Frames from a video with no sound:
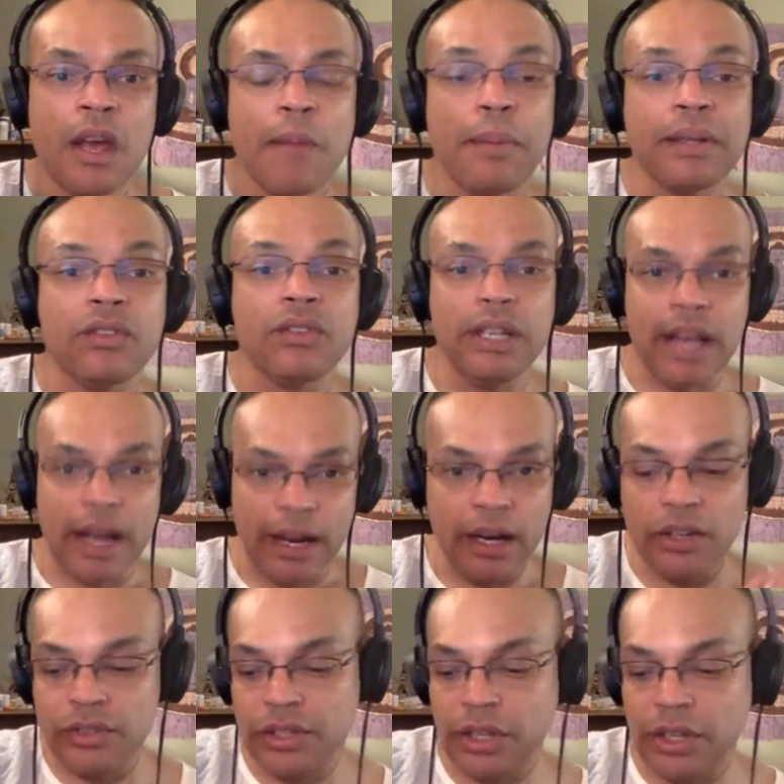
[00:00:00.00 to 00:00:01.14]
But see, now
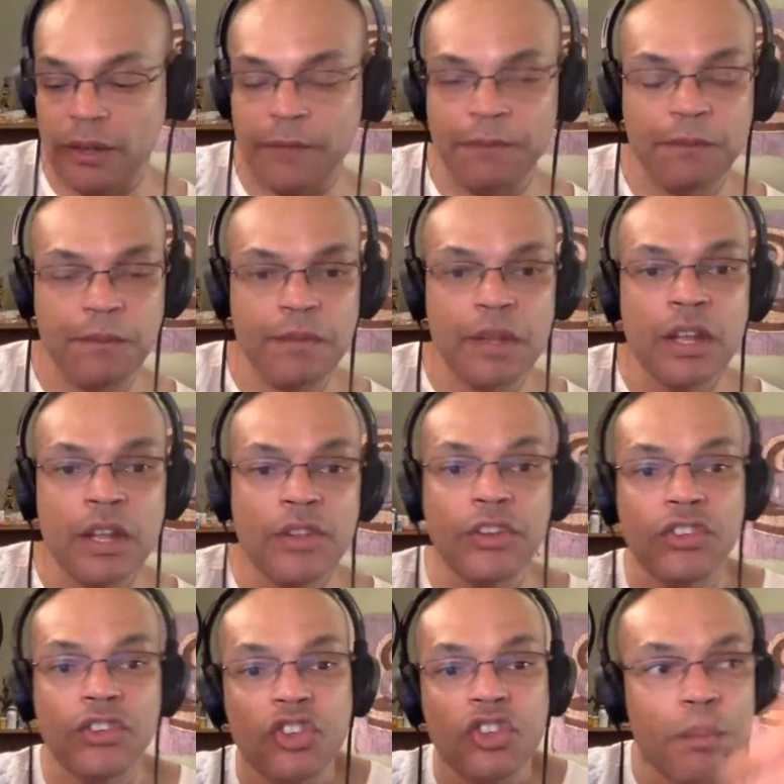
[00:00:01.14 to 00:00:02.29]
here's the deal. The
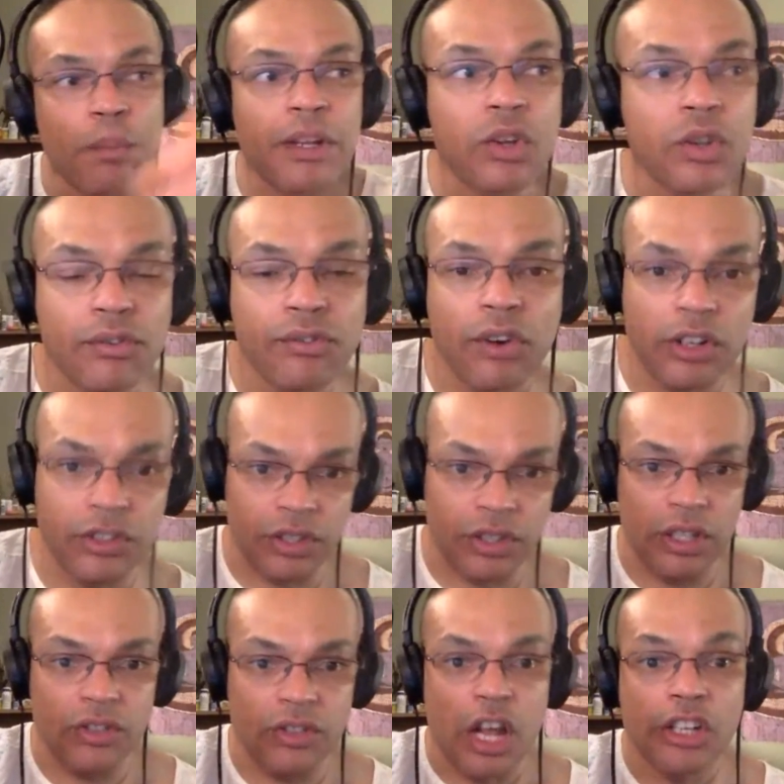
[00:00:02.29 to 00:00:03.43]
stupid
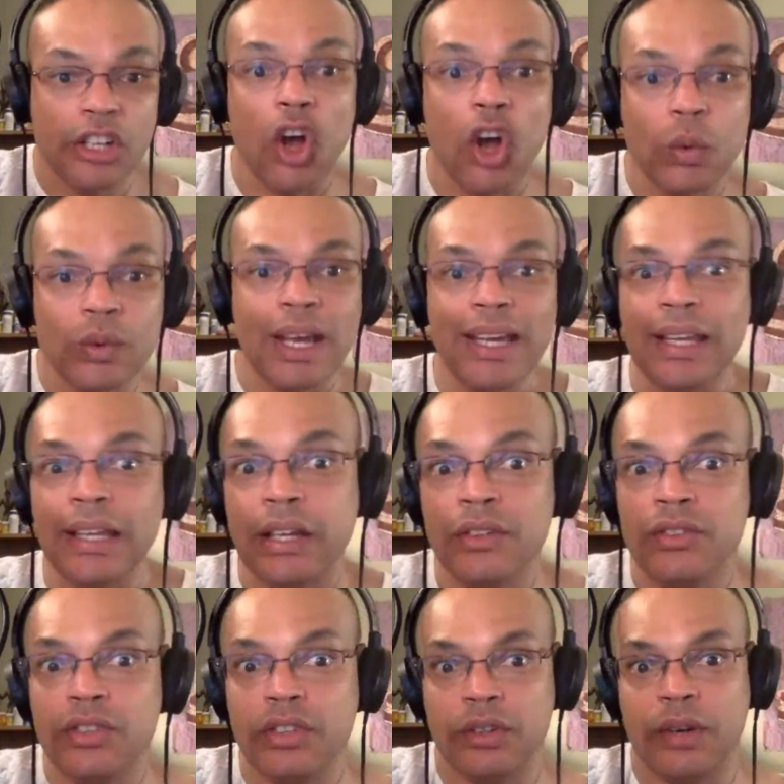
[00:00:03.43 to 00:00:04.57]
universities don't take in
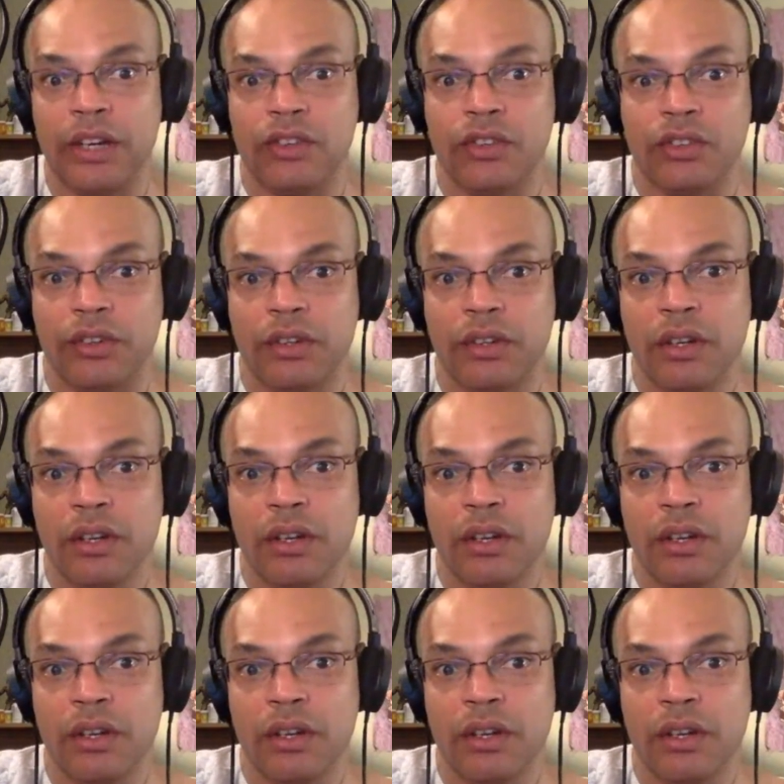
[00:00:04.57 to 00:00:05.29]
consideration